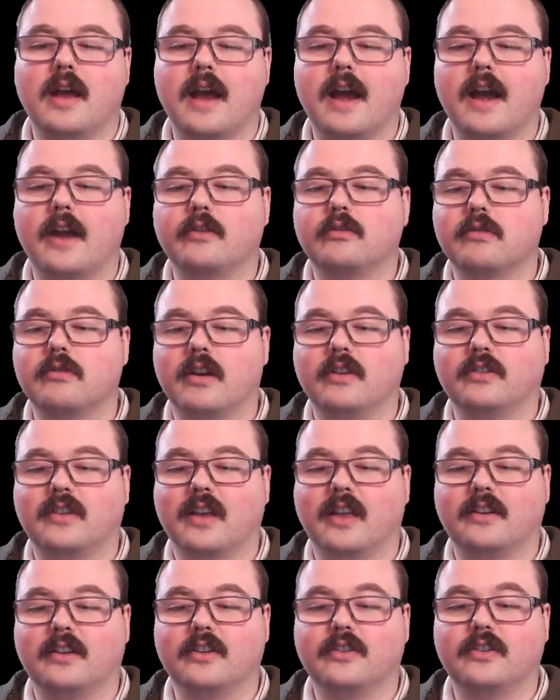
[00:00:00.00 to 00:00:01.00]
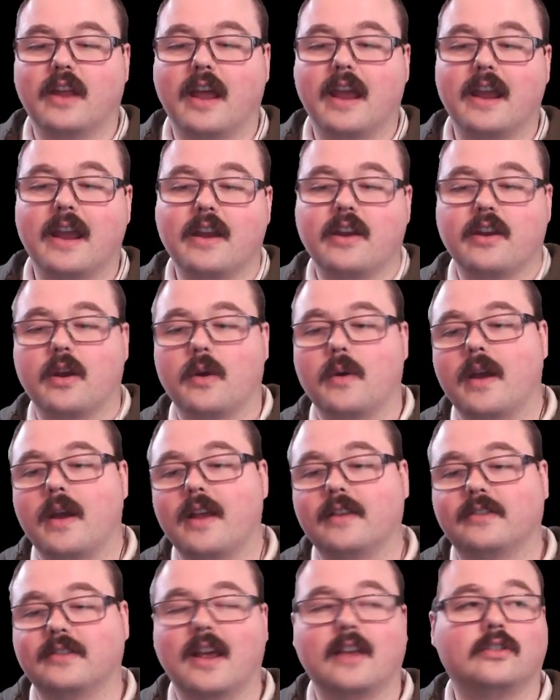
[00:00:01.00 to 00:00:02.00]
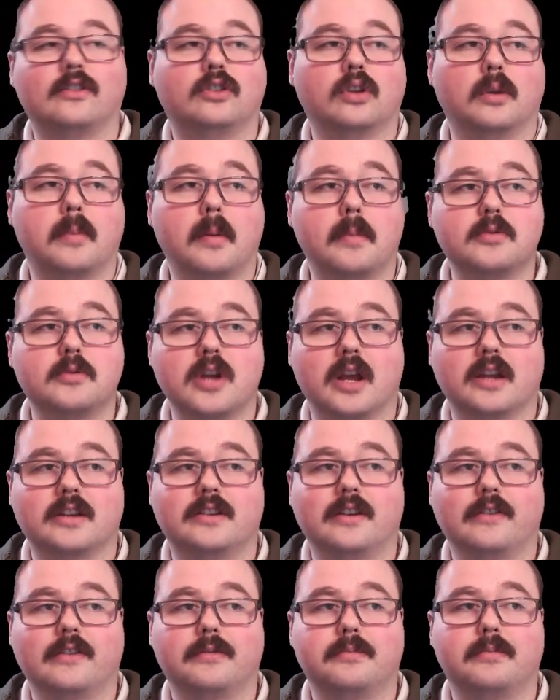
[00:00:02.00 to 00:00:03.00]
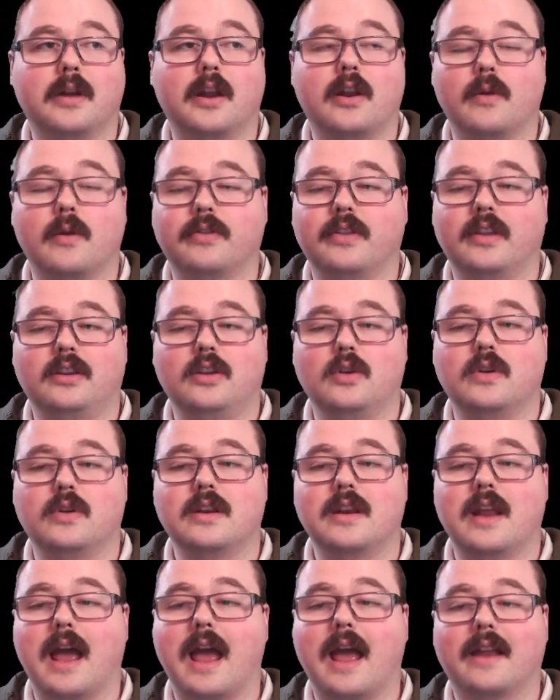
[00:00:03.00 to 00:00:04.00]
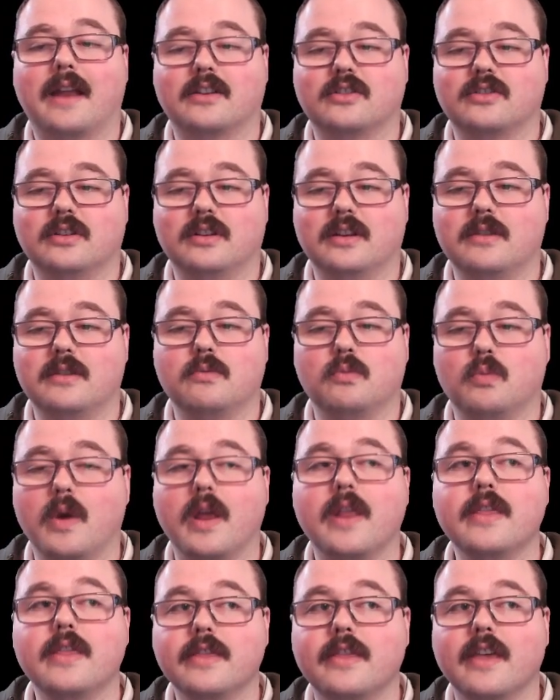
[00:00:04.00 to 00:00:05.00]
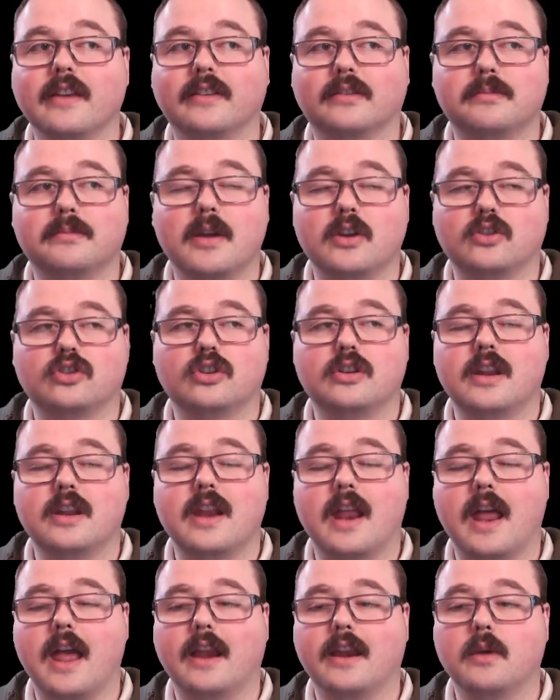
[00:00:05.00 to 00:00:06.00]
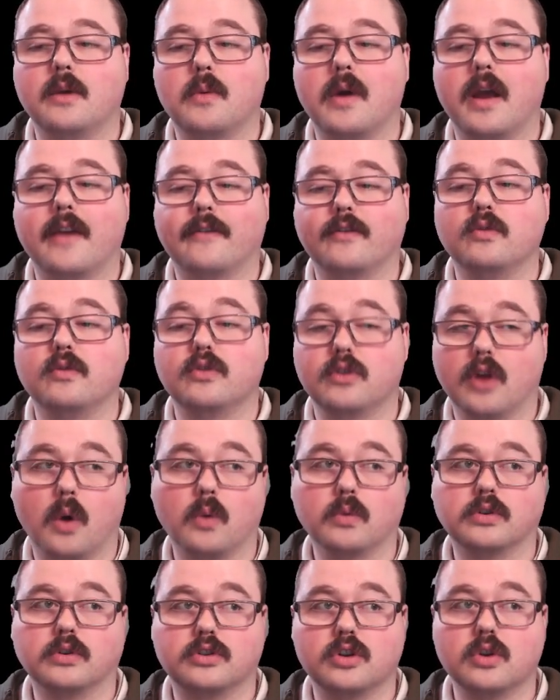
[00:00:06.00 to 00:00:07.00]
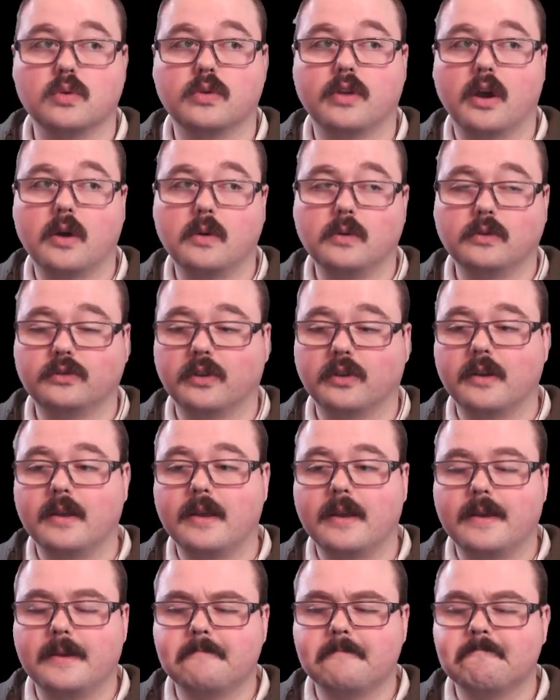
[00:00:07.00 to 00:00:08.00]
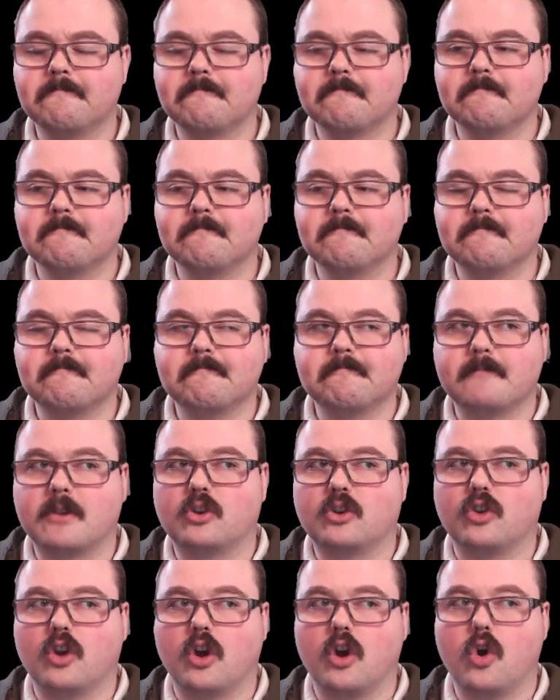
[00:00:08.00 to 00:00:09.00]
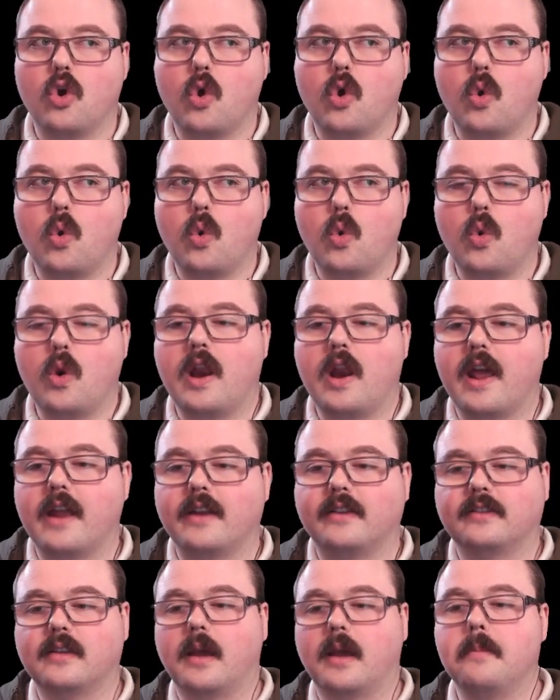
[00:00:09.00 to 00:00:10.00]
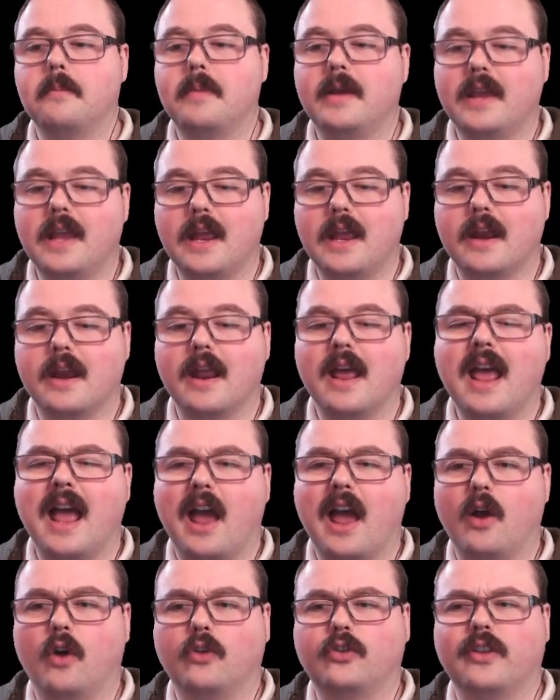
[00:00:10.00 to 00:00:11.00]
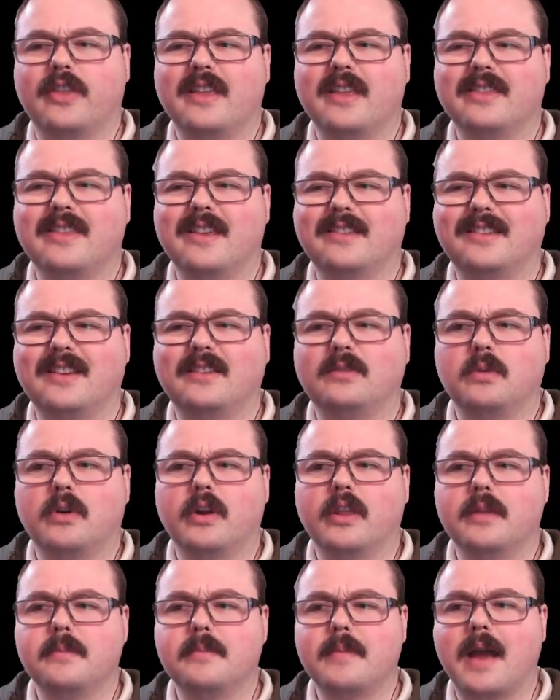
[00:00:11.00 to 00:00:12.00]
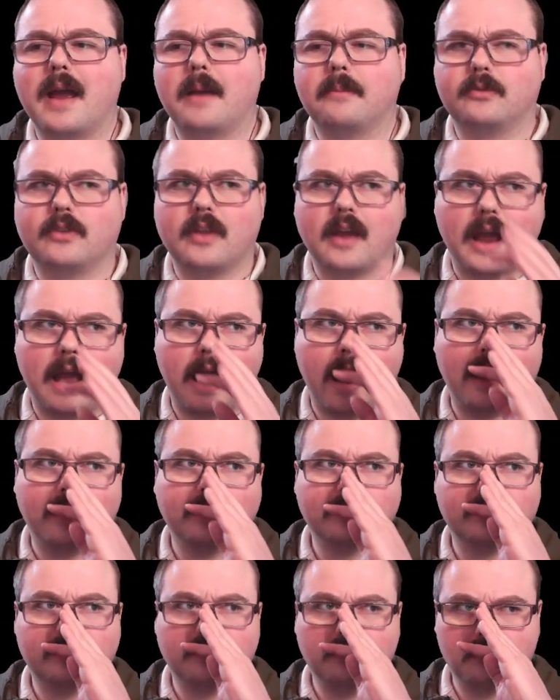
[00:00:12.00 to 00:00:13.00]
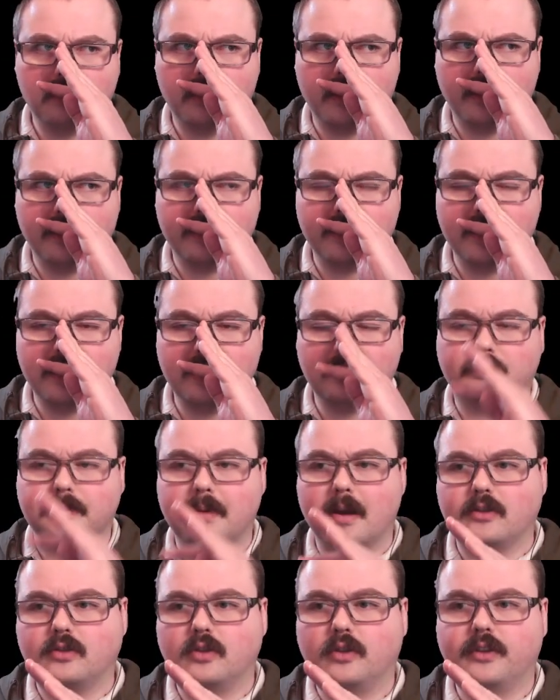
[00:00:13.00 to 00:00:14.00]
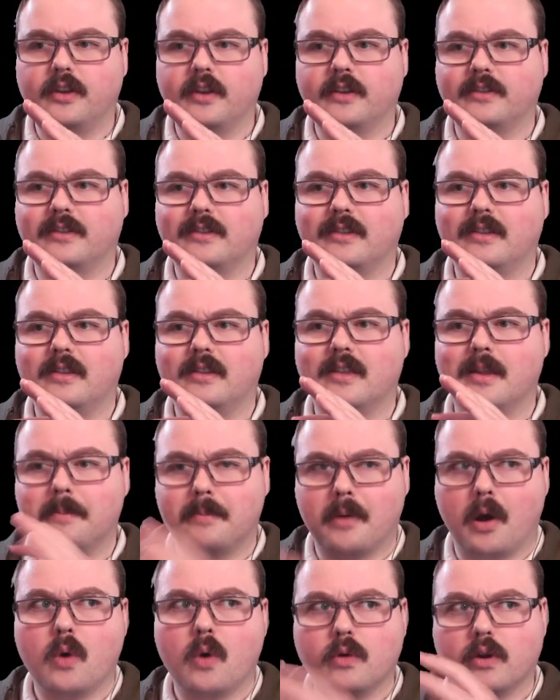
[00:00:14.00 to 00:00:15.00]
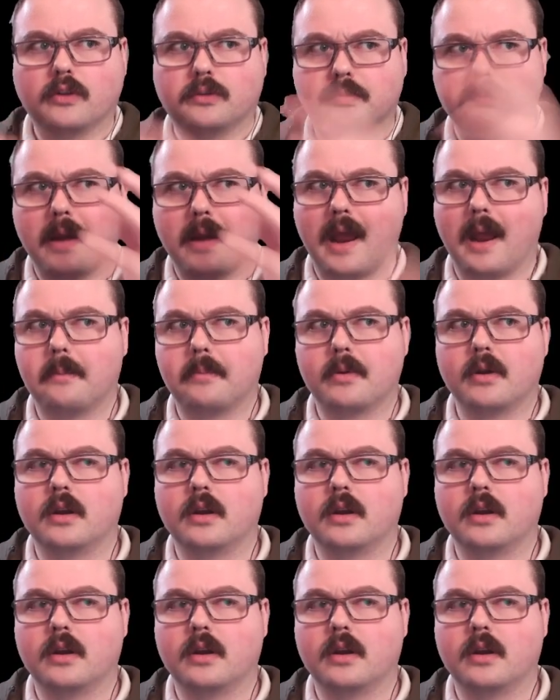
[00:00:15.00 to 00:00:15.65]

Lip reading: and create skeletons to aid you. It says sub-objective, but I don't think you can actually win this mission in any way if you don't do those. So let's begin. I also think this is one of the maps that has one of the specials that's the bonus map,